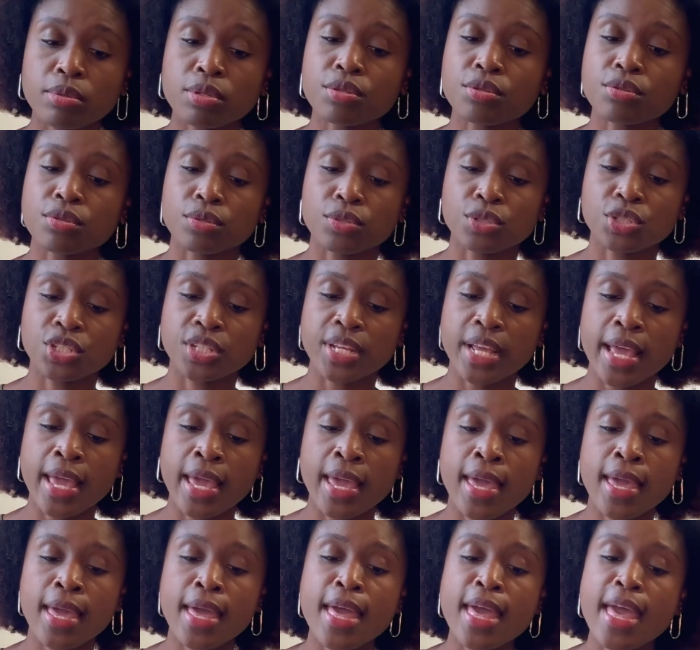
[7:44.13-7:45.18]

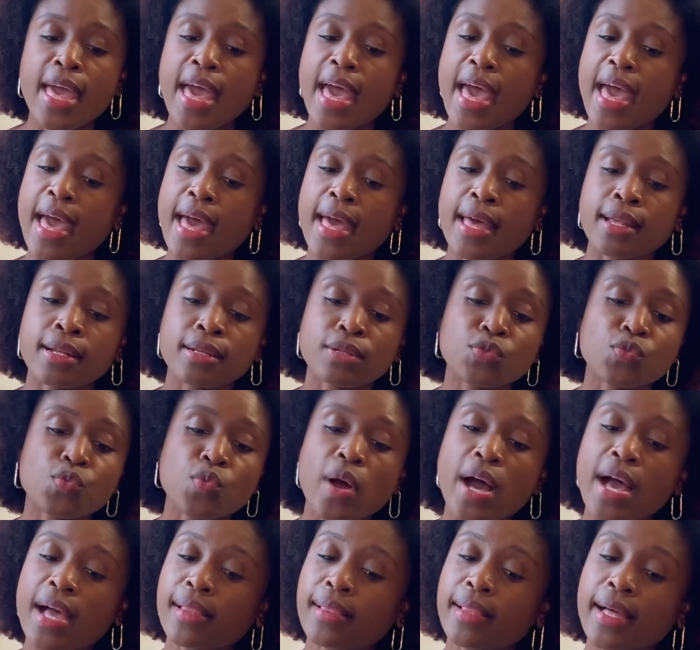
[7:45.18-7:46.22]
crochet. And
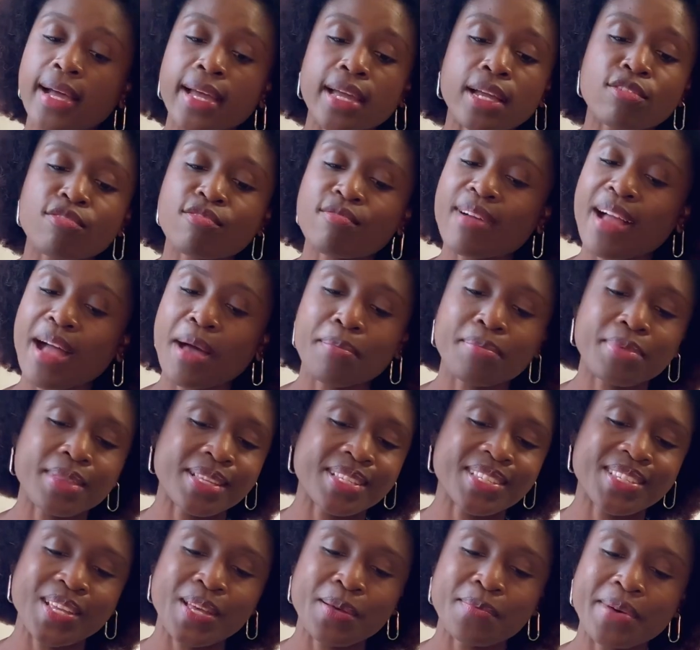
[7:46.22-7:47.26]
while I wrap
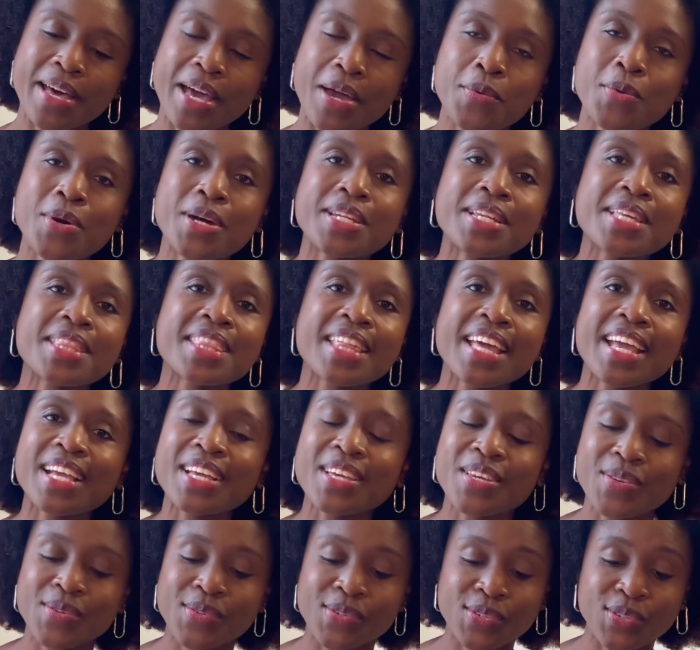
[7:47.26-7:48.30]
this up, I want to
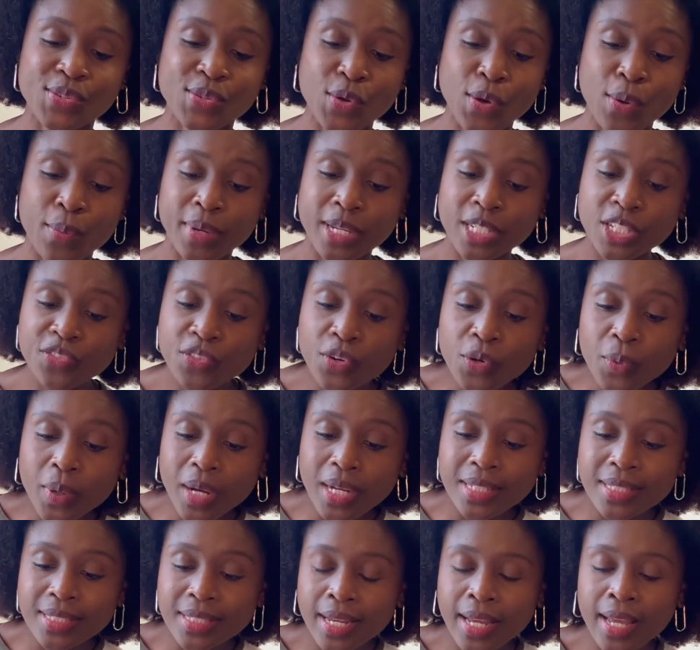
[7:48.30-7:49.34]
thank you so much for
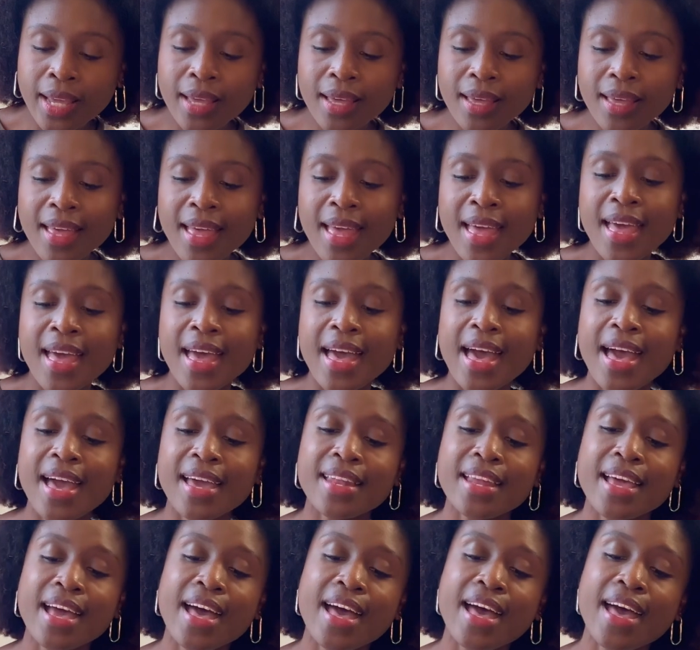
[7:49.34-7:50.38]
watching,
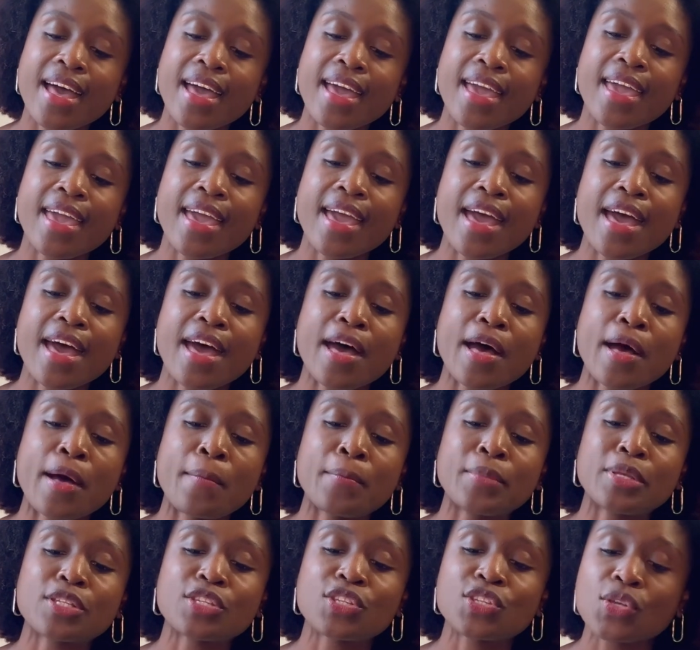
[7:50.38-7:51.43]
and I
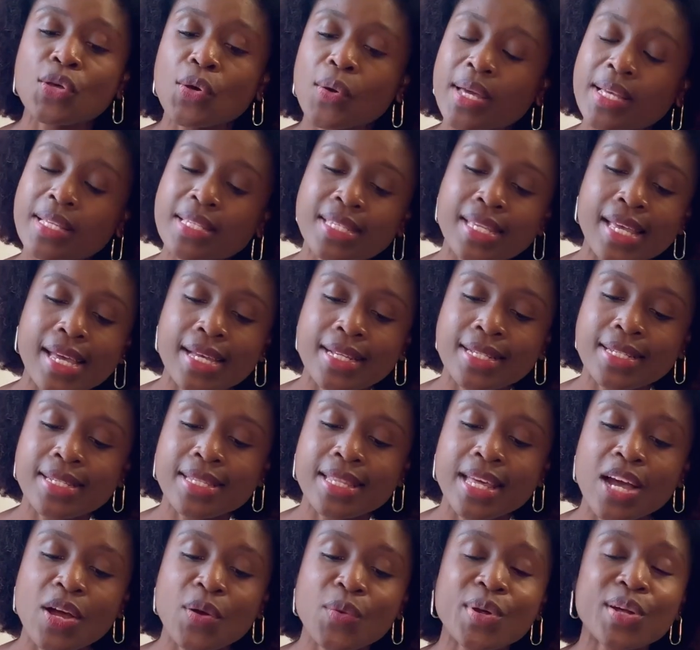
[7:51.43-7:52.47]
am so excited
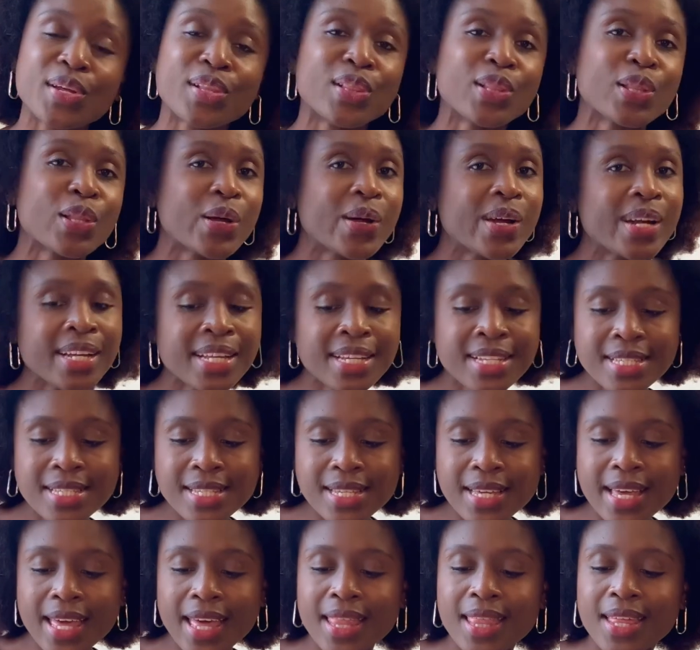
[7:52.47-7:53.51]
that we're learning
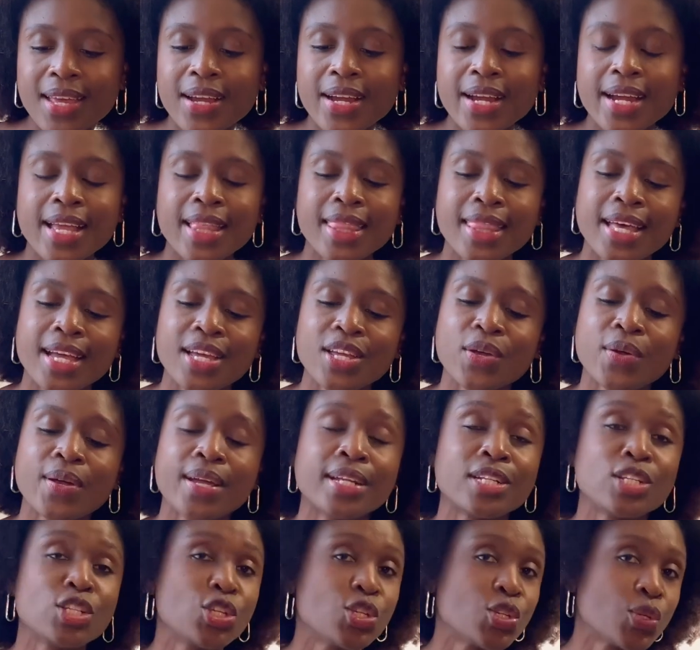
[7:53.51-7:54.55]
together and that you're
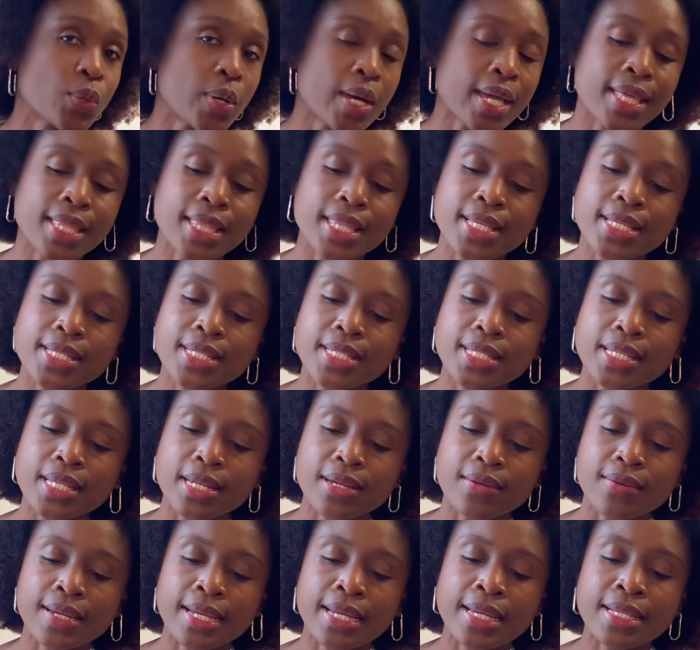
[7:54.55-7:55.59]
enjoying this
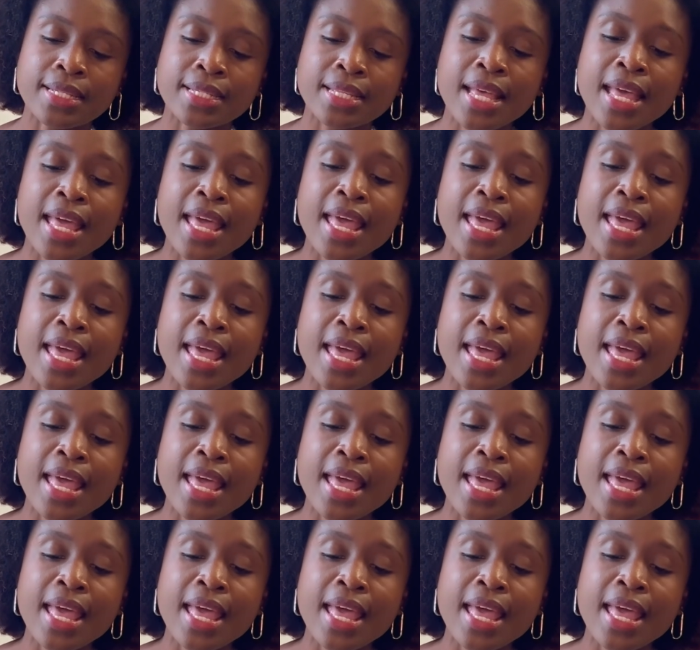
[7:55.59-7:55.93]
series.